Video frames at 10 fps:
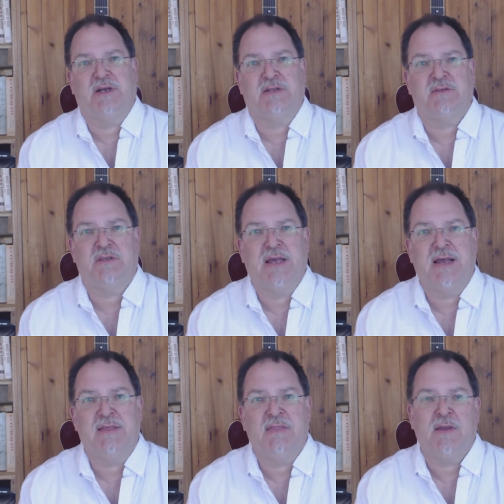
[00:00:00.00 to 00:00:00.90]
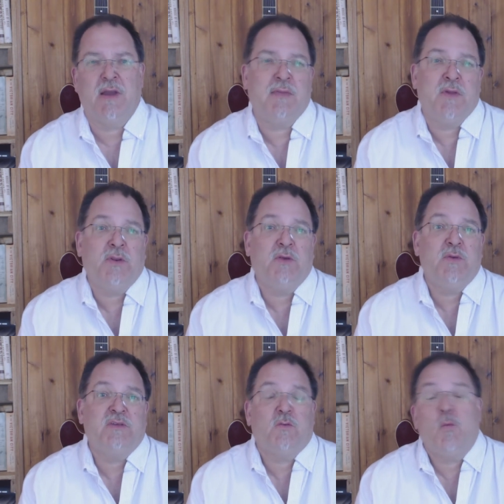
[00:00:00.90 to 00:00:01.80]
cuts. Uh, and, the, and the only
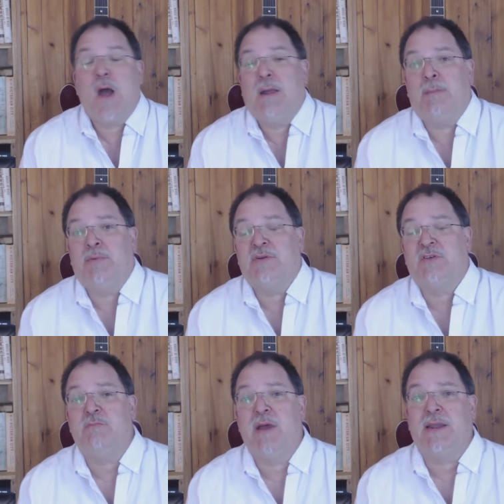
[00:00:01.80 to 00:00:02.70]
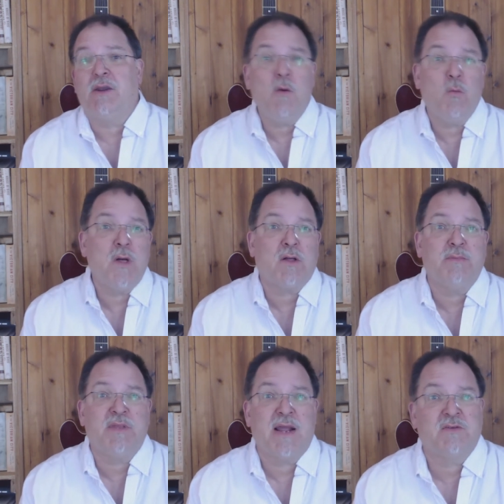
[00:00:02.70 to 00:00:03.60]
reason why a person might not
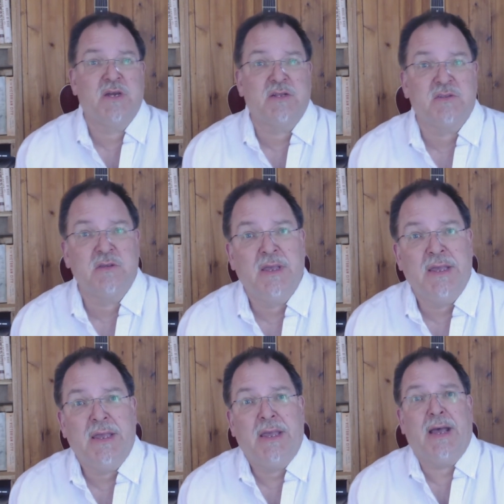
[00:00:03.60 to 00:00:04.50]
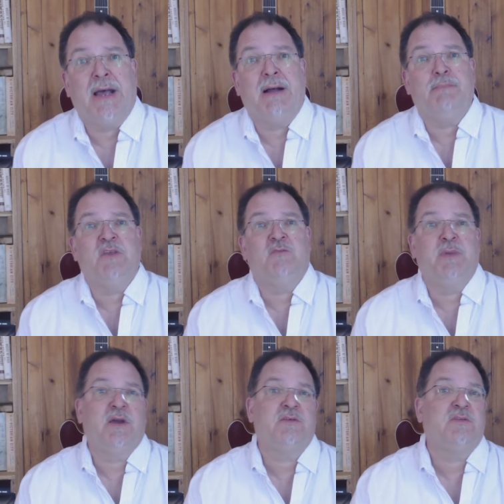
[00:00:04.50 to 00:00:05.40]
welcome tax cuts uh, is
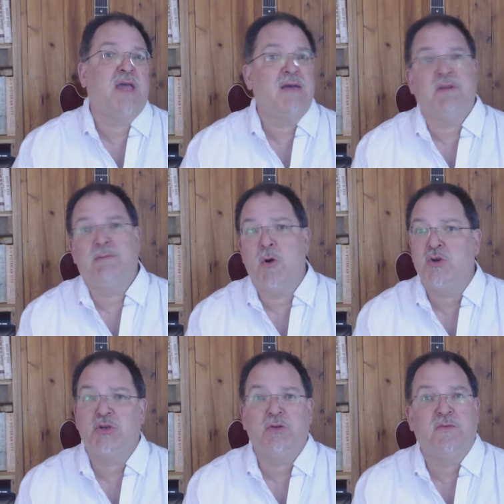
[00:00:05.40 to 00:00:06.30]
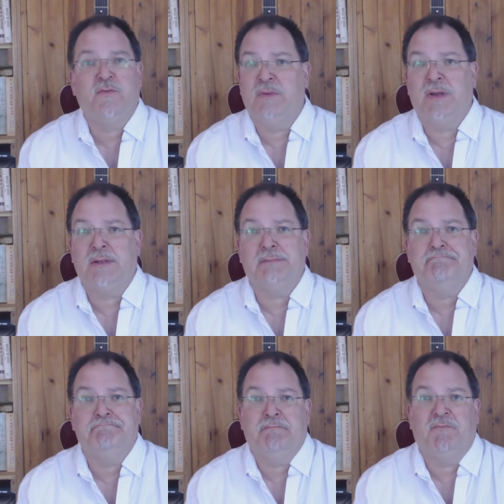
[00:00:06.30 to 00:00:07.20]
because they have an emotional uh,
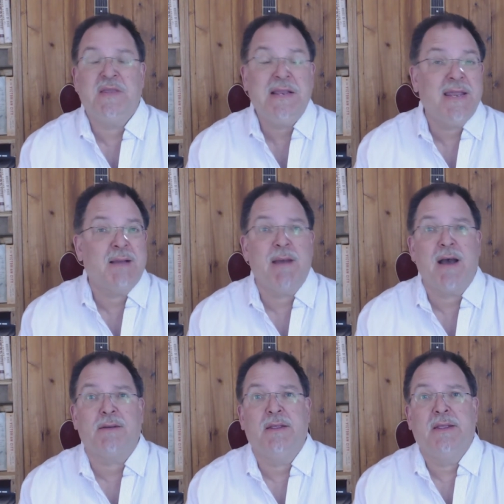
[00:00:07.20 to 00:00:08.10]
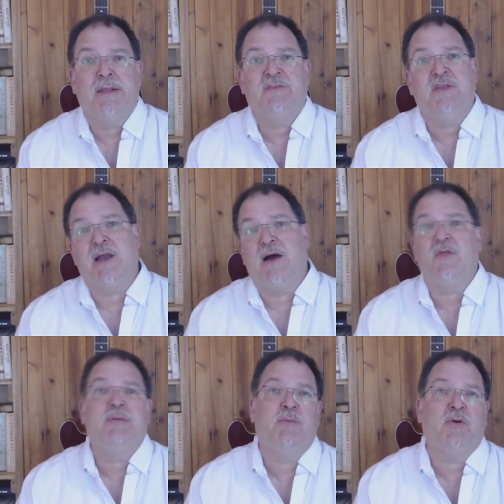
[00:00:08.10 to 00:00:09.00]
feeling about seeing
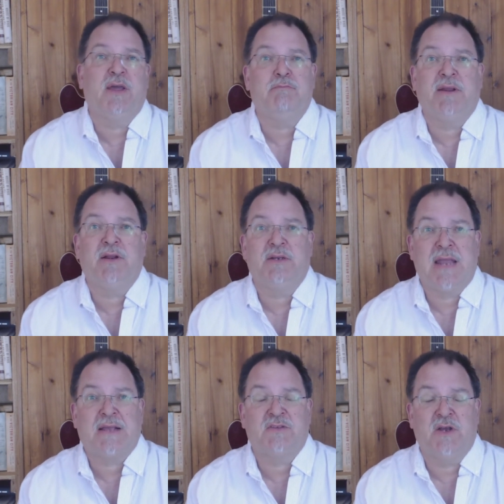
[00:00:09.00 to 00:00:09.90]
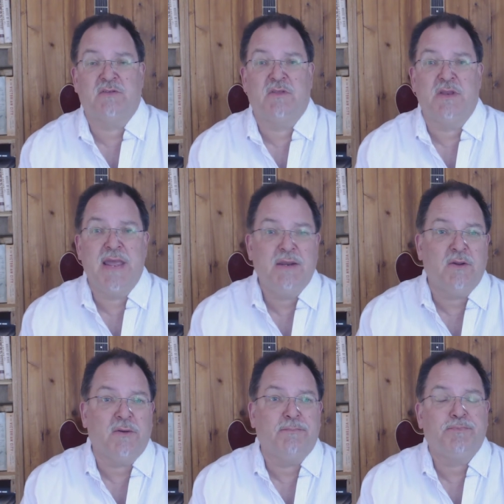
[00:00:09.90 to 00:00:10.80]
other people get bigger tax cuts than they
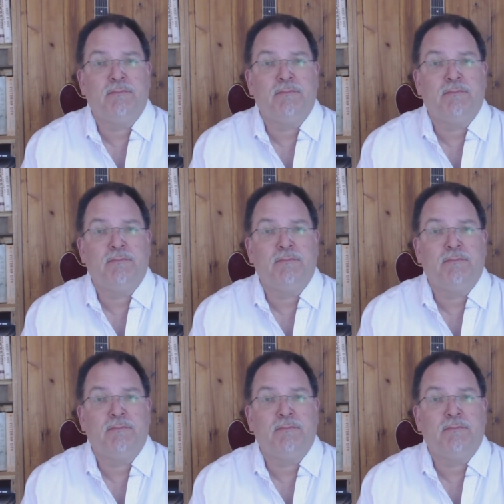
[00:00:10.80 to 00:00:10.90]
do.